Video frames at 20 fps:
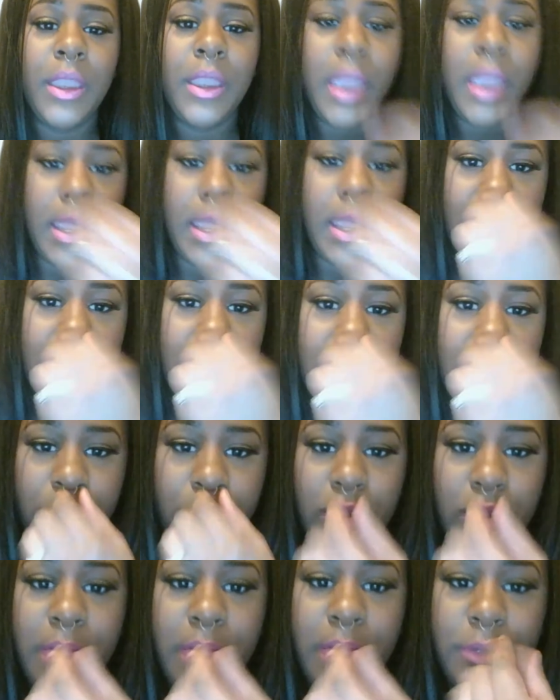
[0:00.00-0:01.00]
And like when
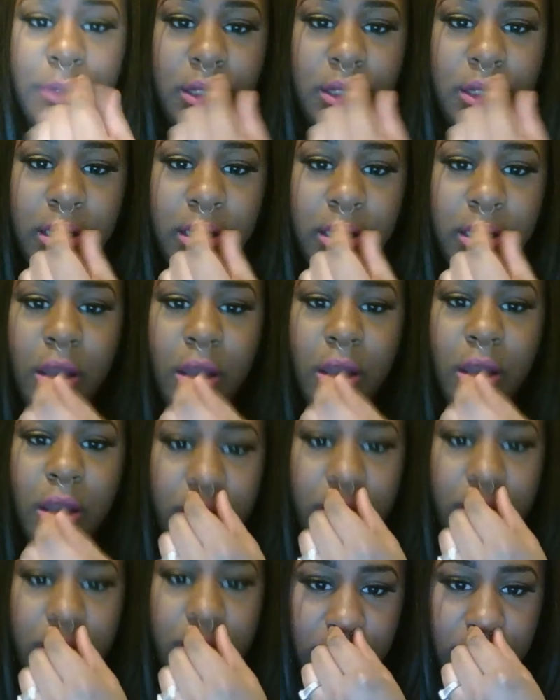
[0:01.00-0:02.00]
I put it in, all you
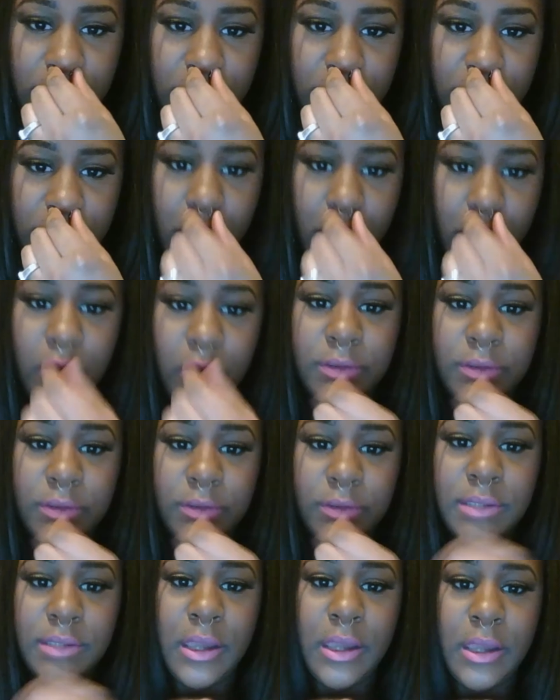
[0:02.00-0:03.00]
could see was the balls.
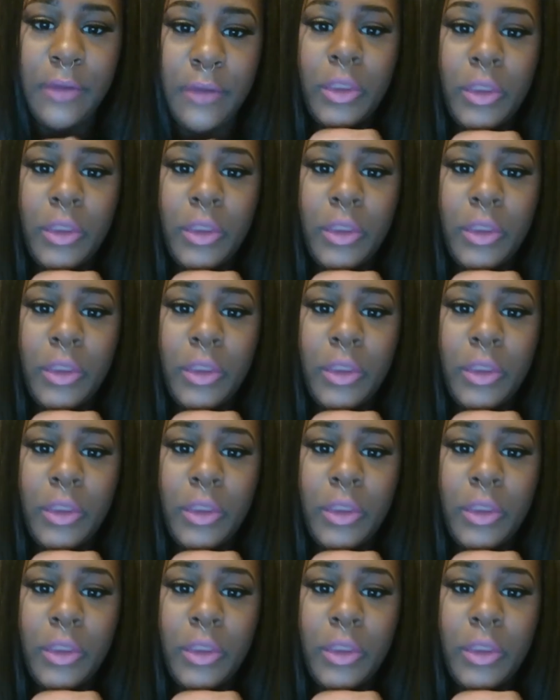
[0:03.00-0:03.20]
Now,